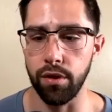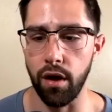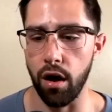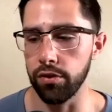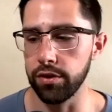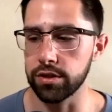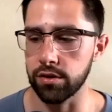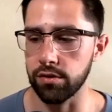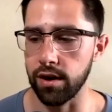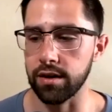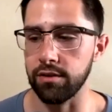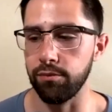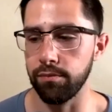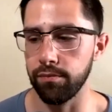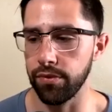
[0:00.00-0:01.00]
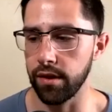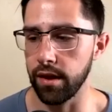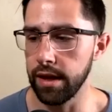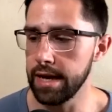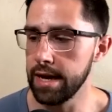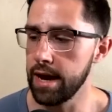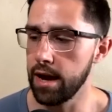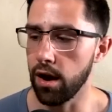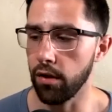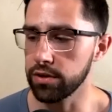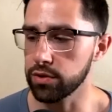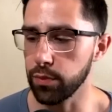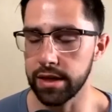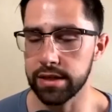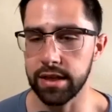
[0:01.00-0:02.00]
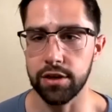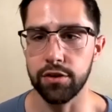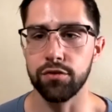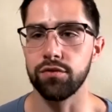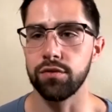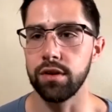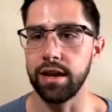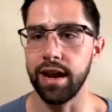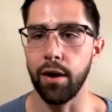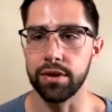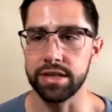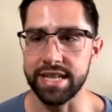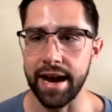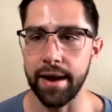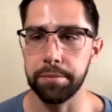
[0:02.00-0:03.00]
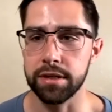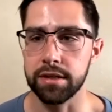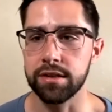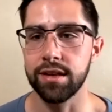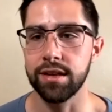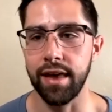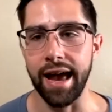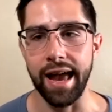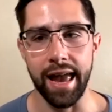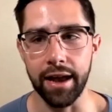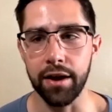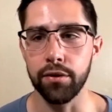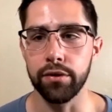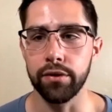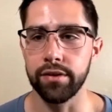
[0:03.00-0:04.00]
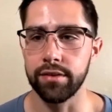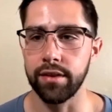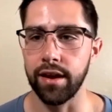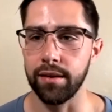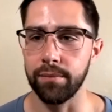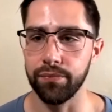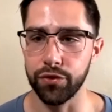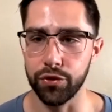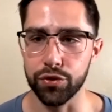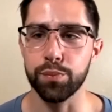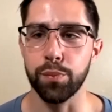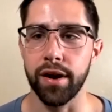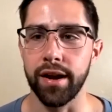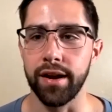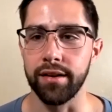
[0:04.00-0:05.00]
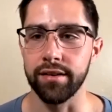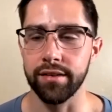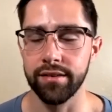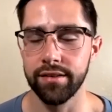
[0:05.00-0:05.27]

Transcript: all these corrective and all these ways that you've now adapted to that ankle that you sprained.